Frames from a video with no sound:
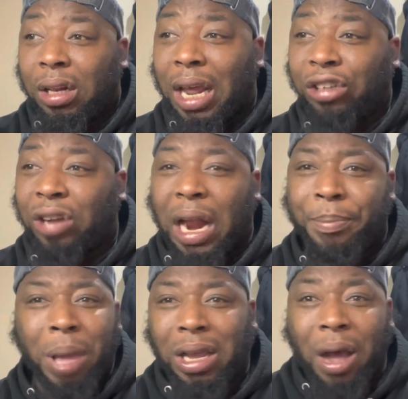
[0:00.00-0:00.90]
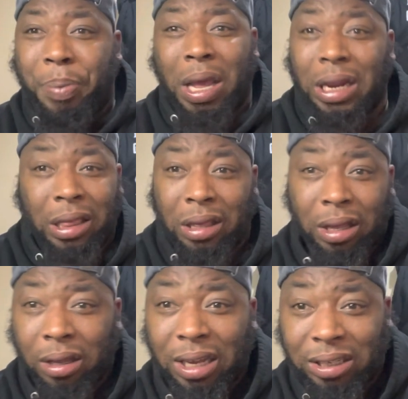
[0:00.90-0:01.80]
try to make up
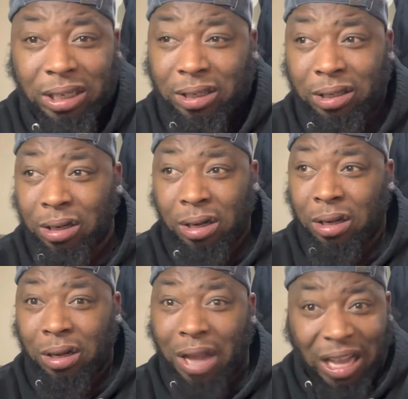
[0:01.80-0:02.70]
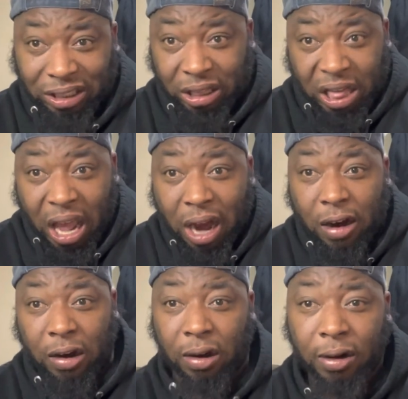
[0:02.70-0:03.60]
anything. It's just, it's
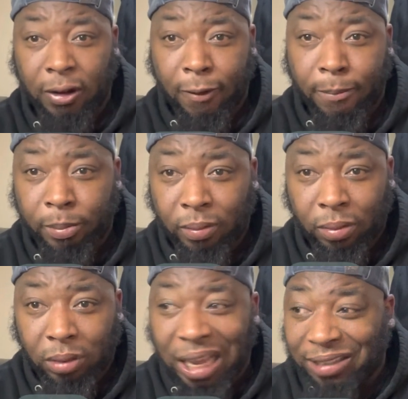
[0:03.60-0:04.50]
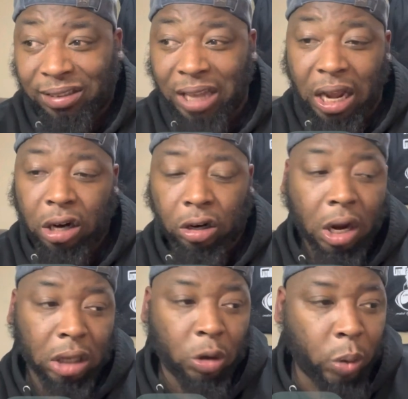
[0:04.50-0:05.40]
there. It's there.
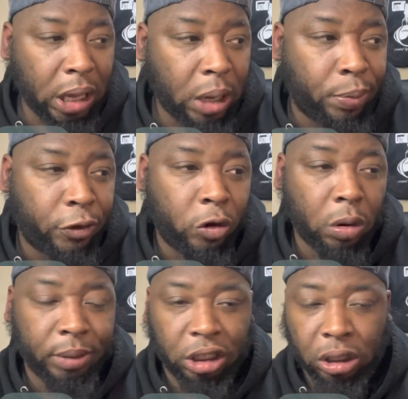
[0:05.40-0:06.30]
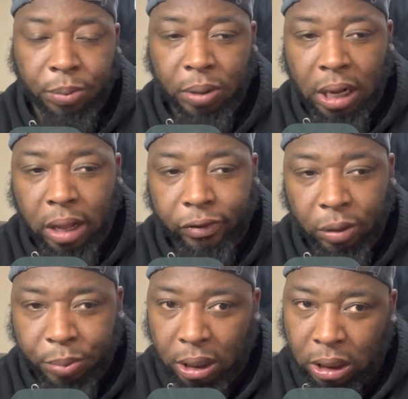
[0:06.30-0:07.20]
The way he performed, he should have been an
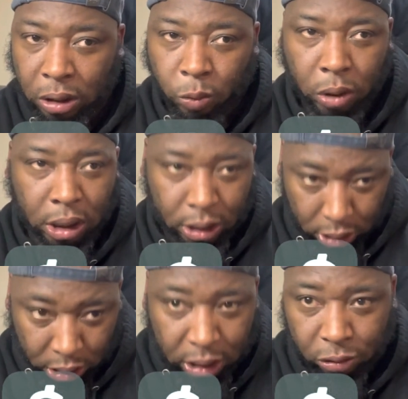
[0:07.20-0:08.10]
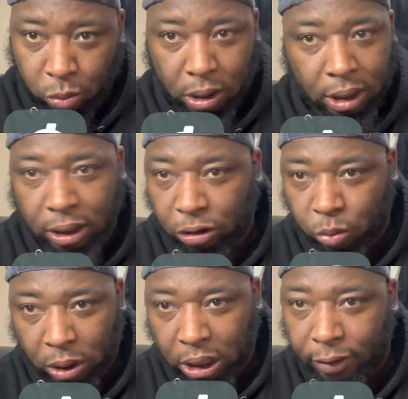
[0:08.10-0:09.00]
MVP. Didn't win it. It is what it is.
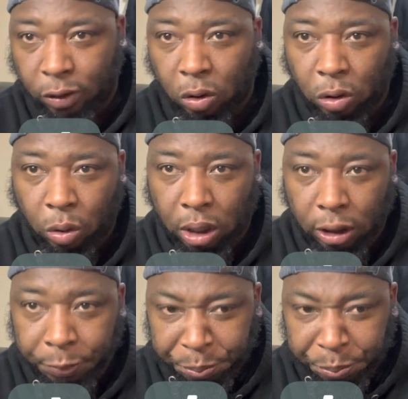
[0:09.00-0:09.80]
We ain't even going to go there.